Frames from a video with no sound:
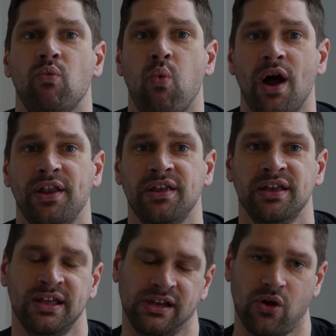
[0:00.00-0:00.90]
1
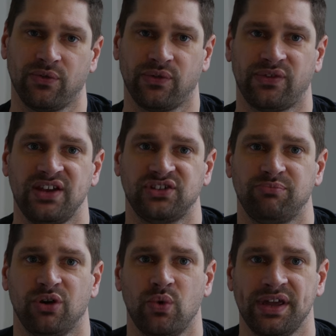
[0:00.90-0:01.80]
consultation
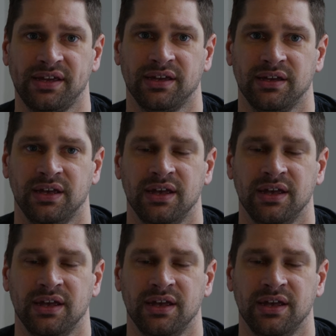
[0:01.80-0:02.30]
per week.